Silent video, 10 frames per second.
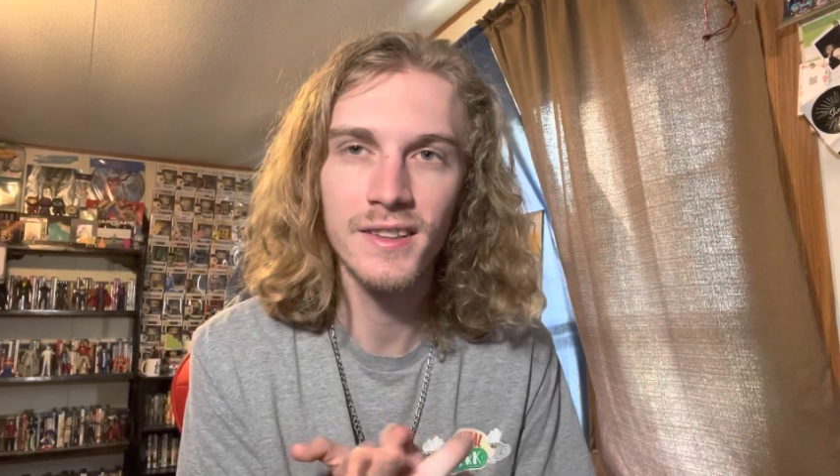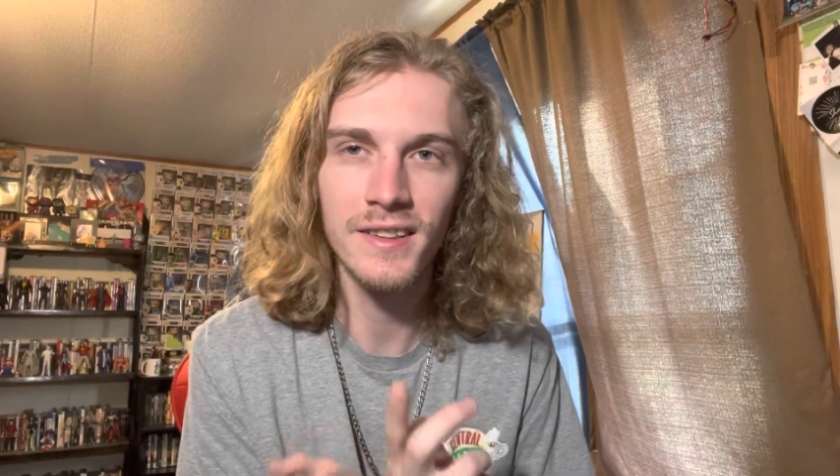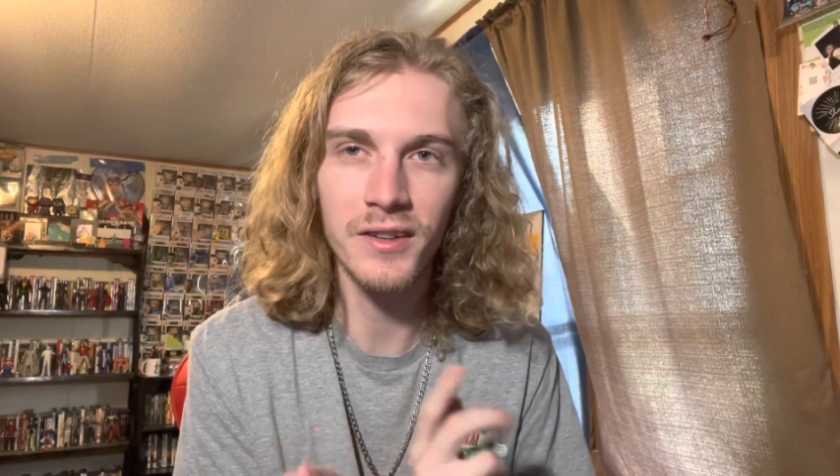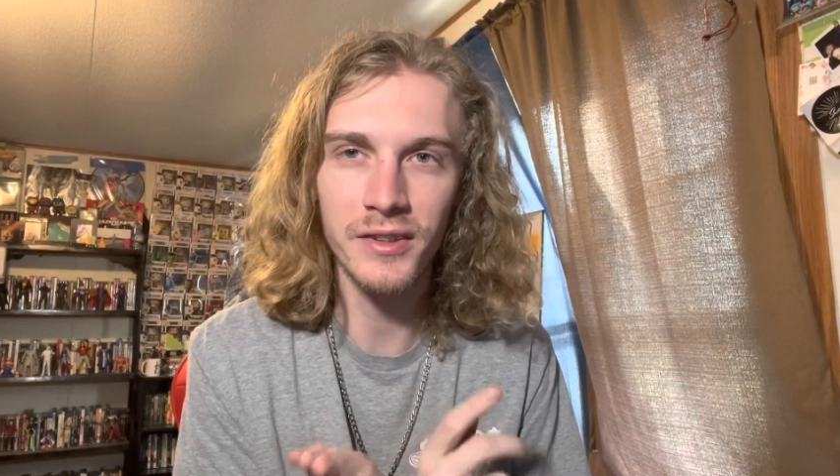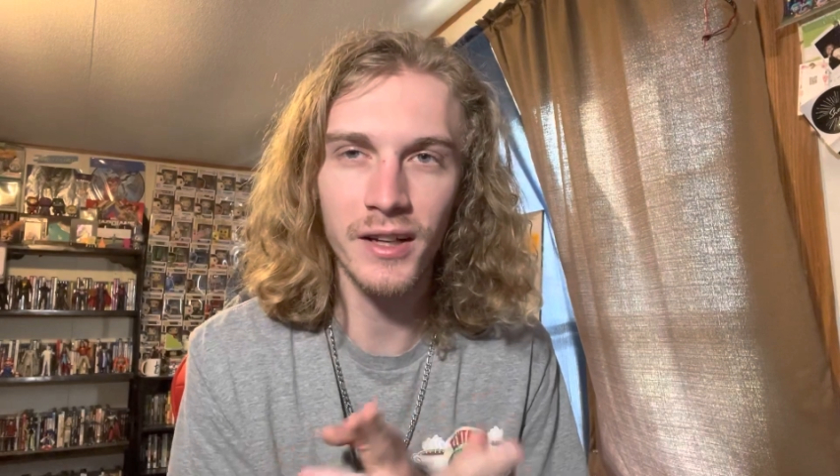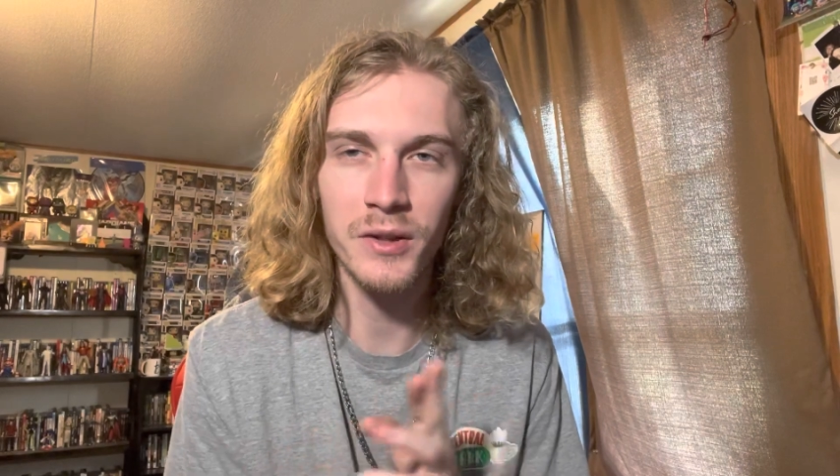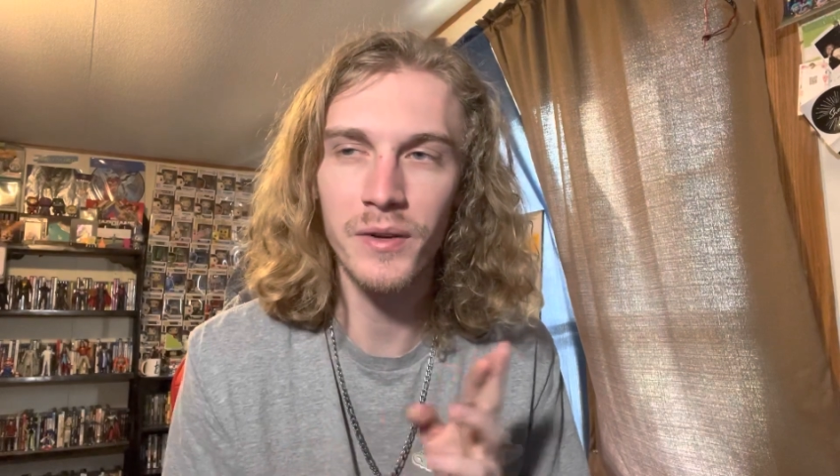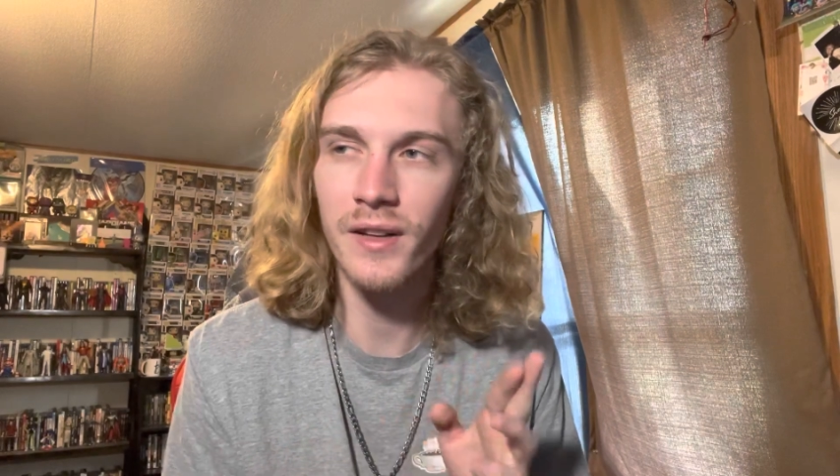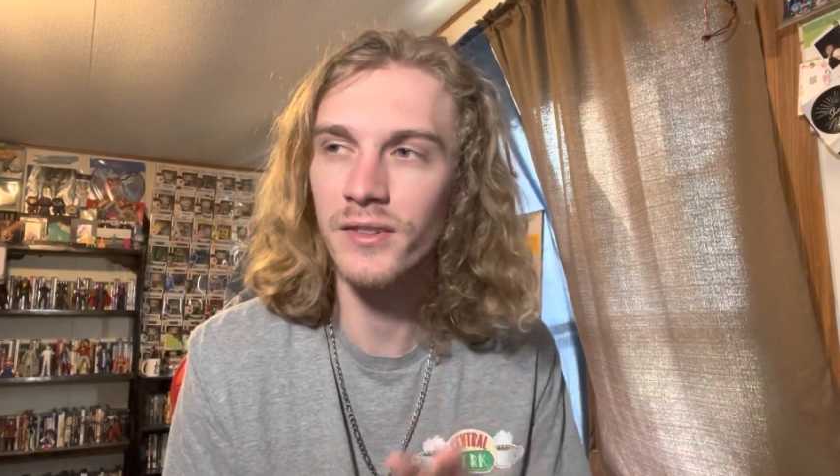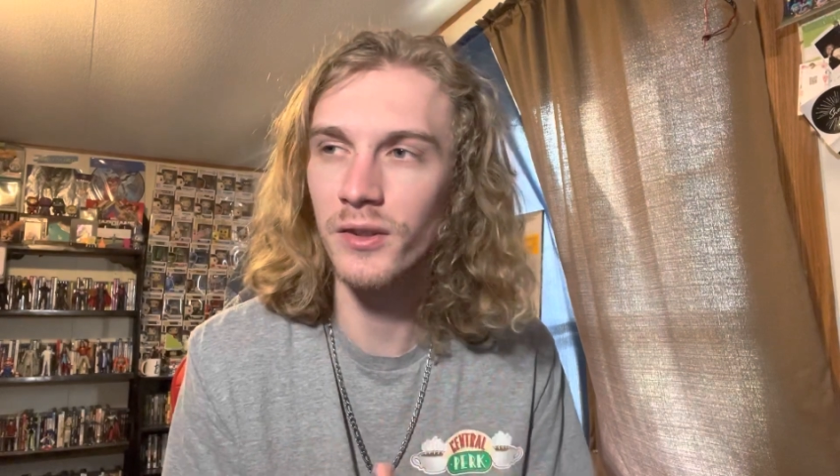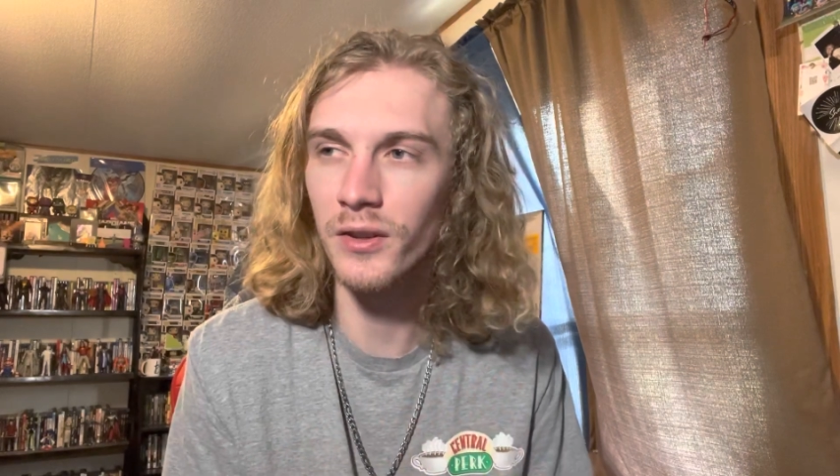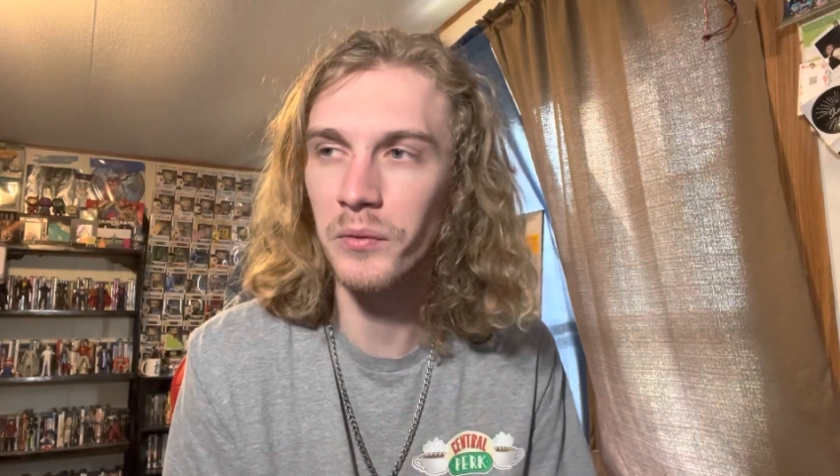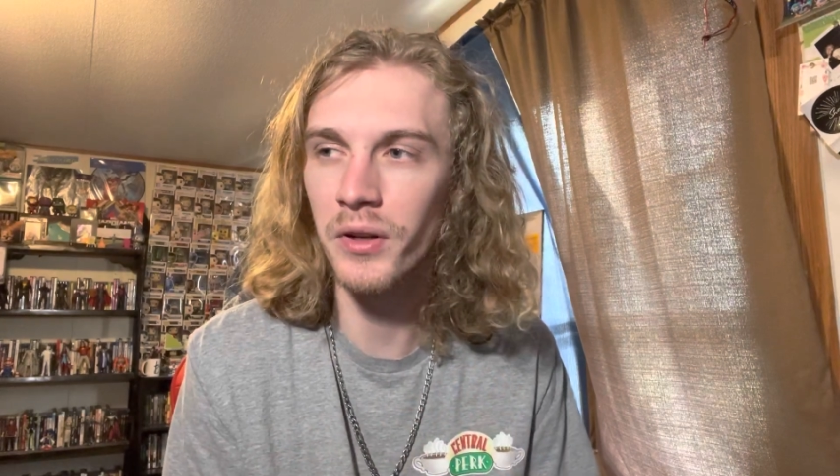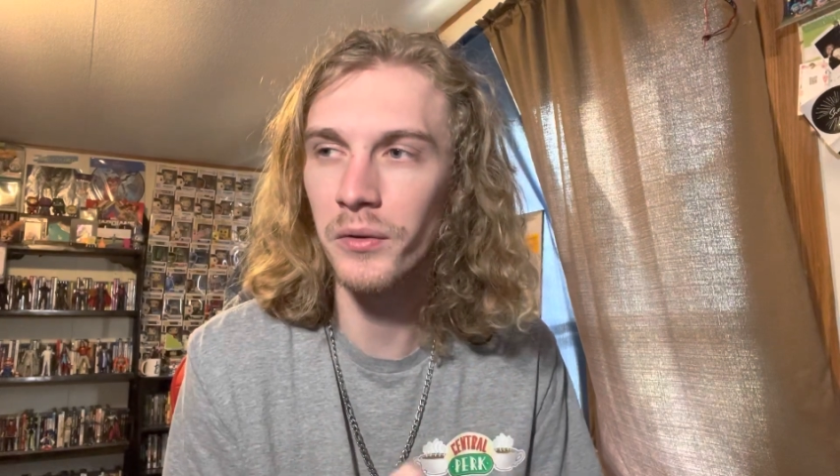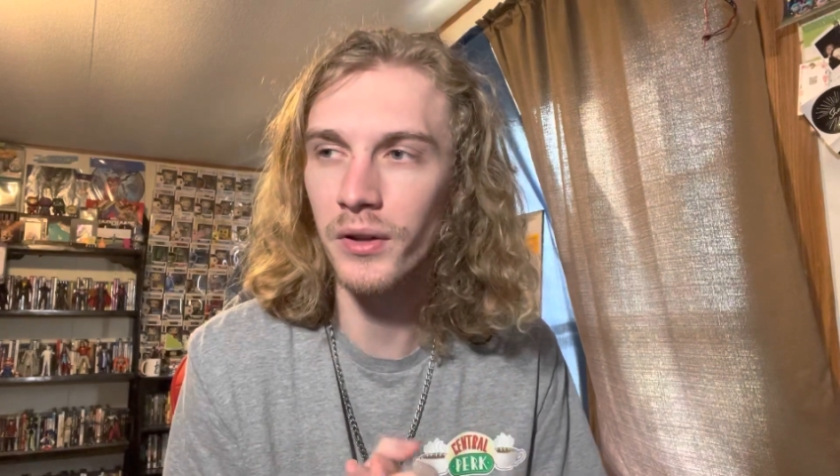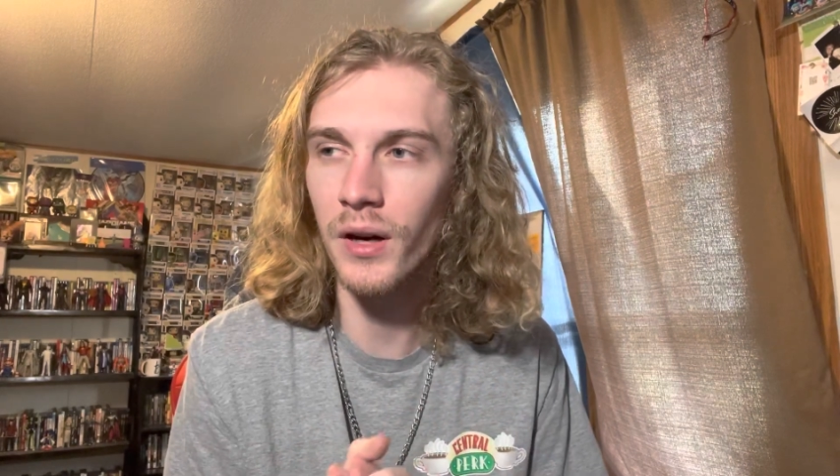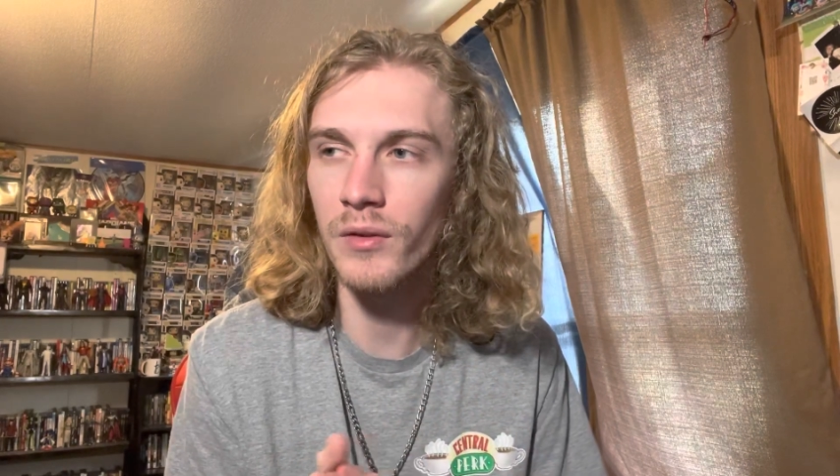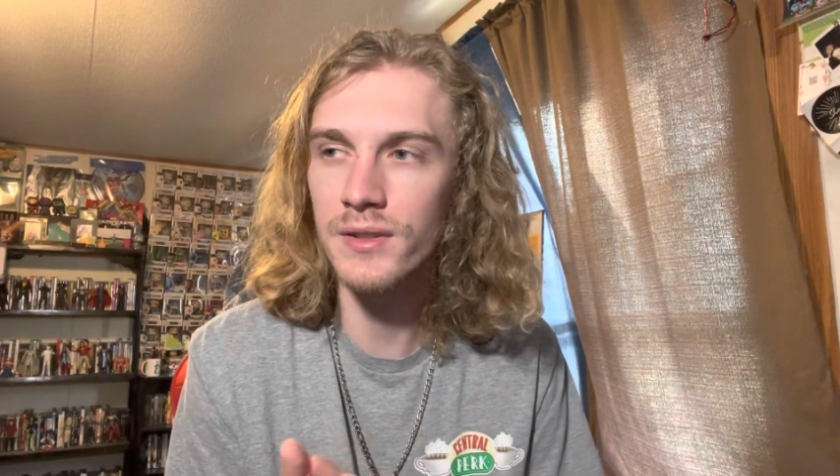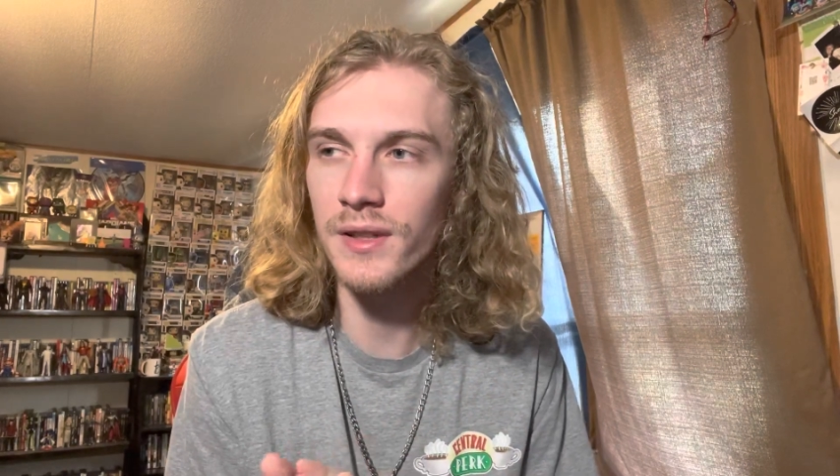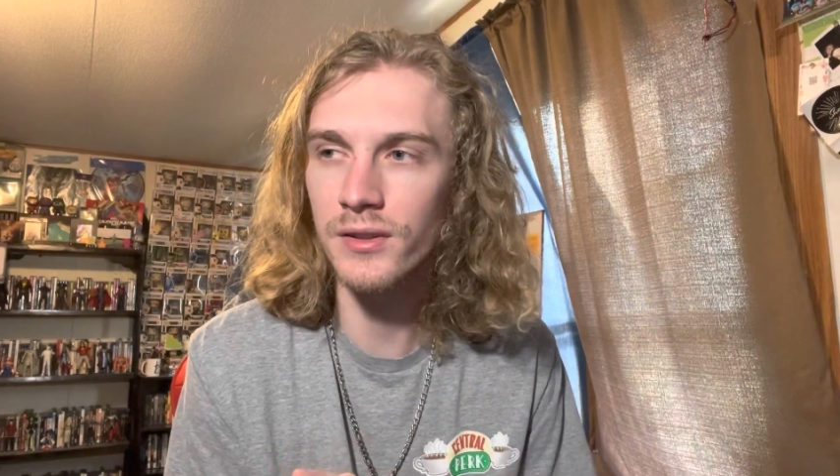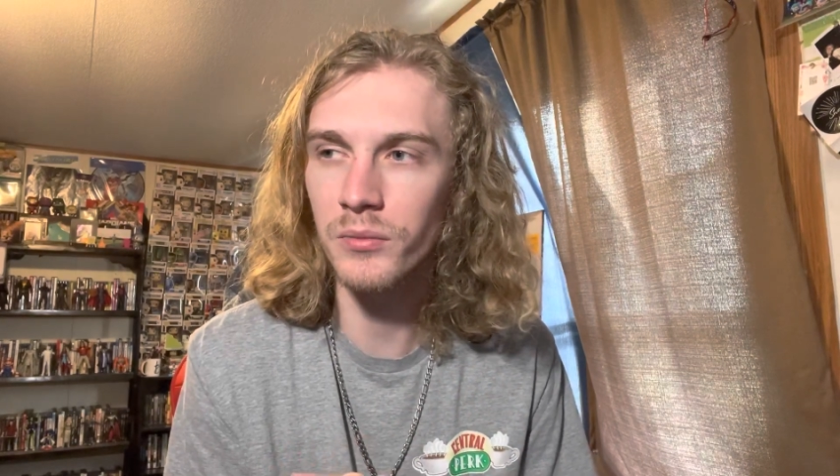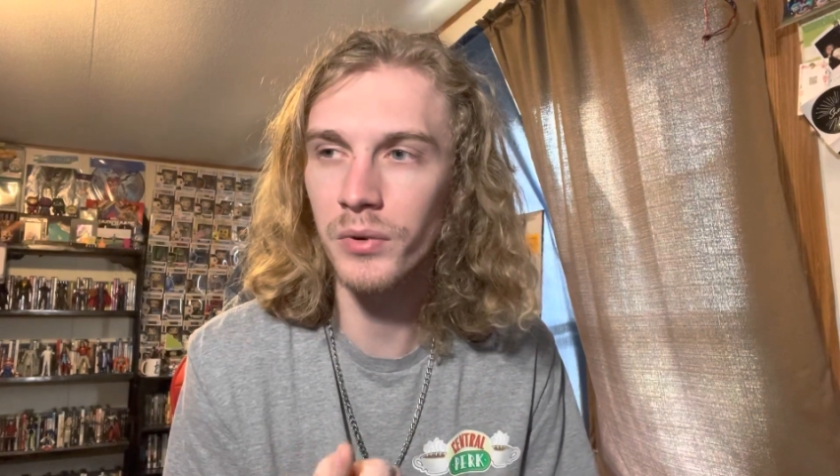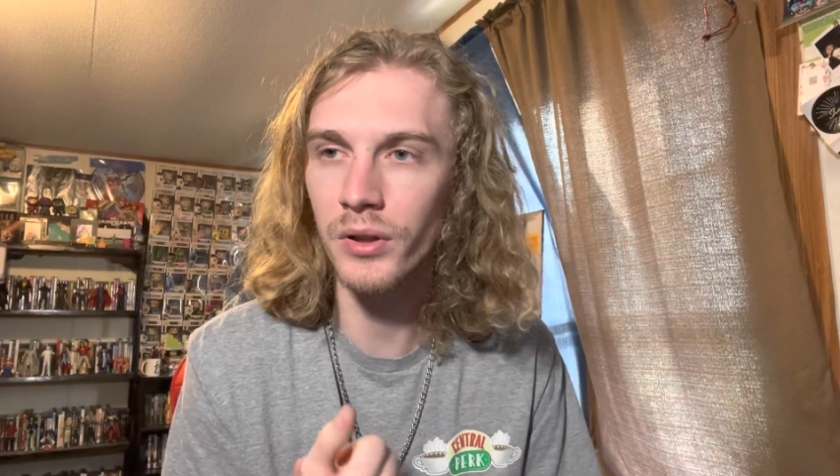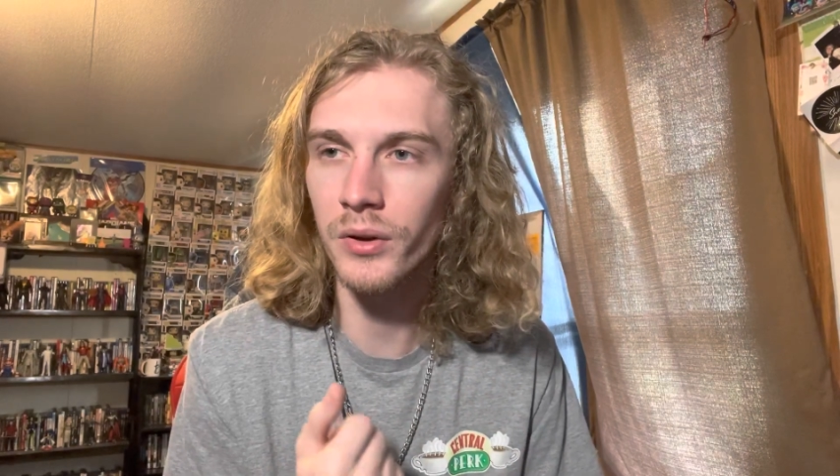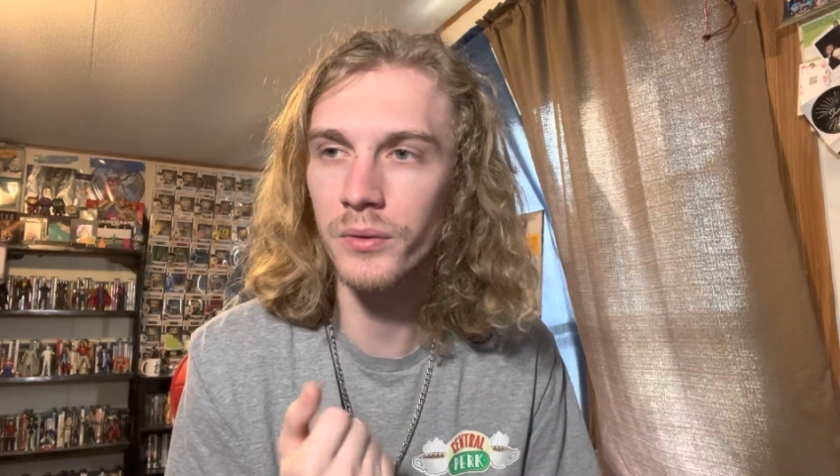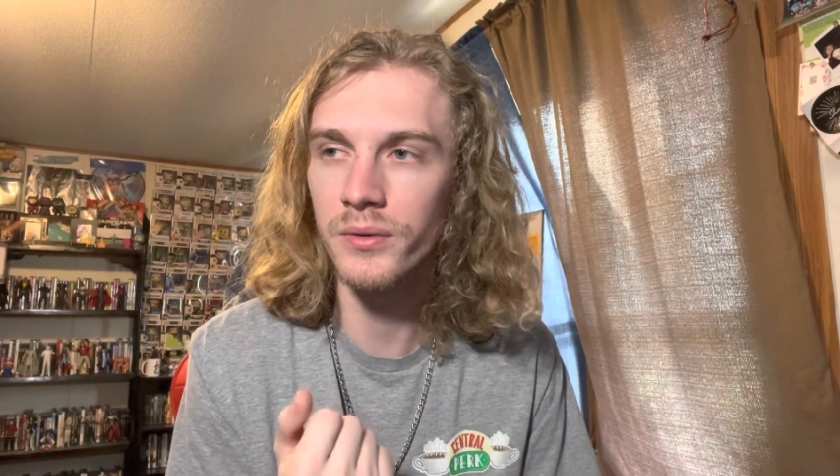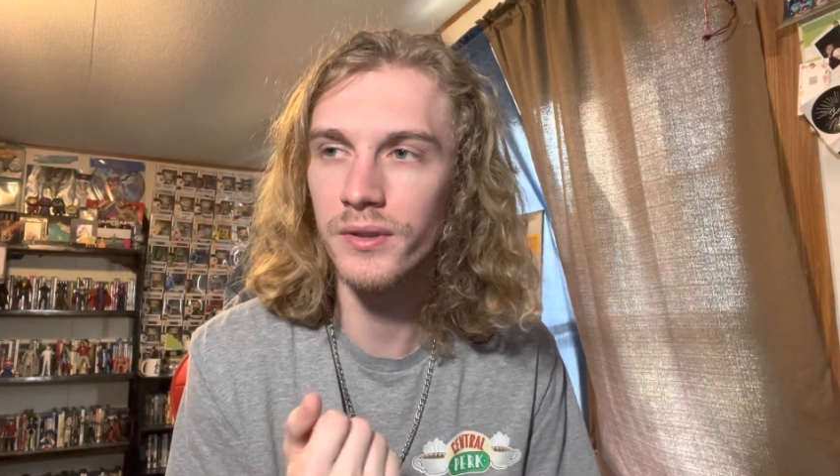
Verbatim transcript: that I've forgotten about, you can let me know in the comments section below